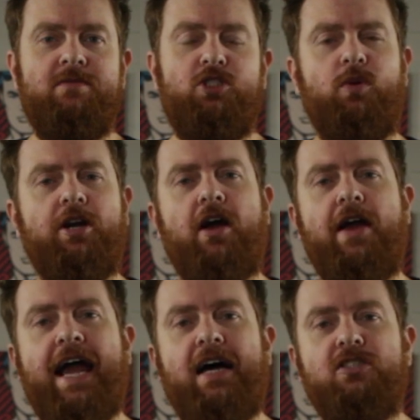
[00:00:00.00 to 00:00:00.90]
Do you wanna
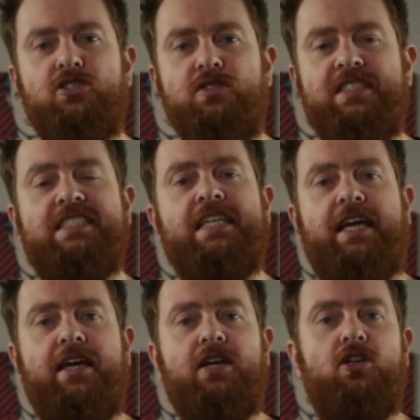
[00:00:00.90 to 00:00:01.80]
know how to
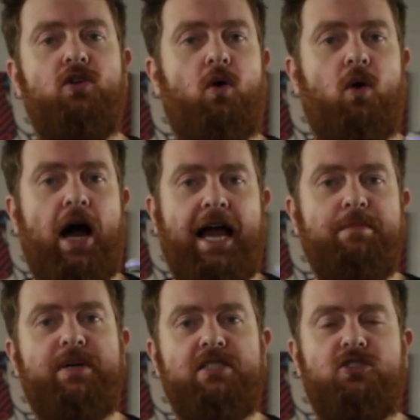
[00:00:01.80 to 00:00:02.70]
sync your
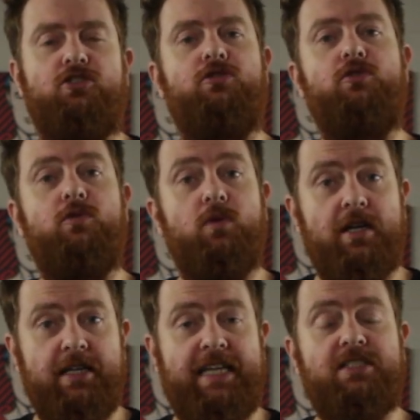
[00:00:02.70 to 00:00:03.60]
8-bit Do
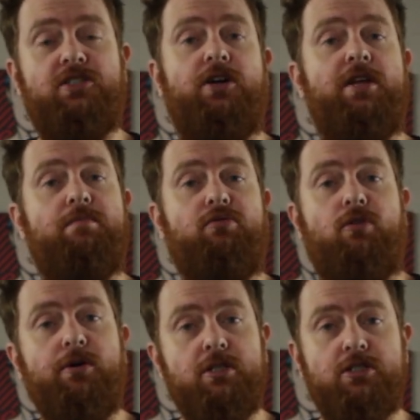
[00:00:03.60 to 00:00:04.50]
NES 30
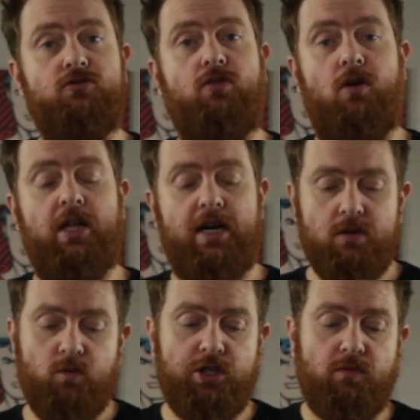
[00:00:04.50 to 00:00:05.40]
Pro controller
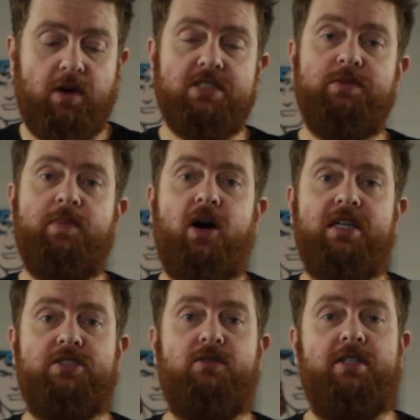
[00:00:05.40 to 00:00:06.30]
with your Raspberry
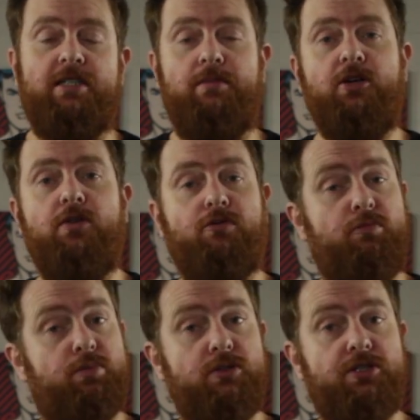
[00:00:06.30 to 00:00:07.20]
Pi Zero W
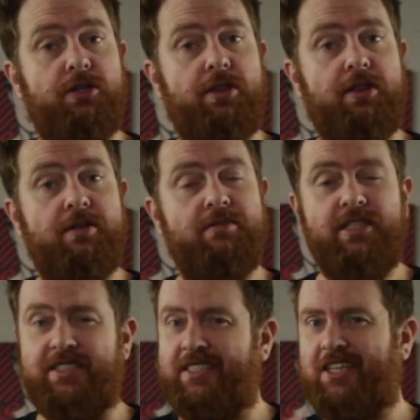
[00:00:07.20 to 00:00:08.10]
through Bluetooth?
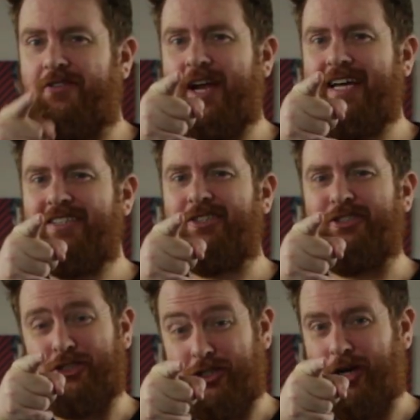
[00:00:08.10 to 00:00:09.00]
Then stick around,
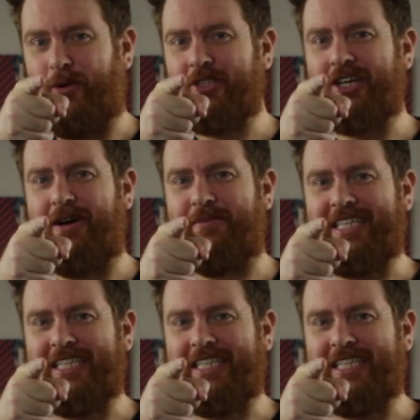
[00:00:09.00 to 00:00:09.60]
because you know what time it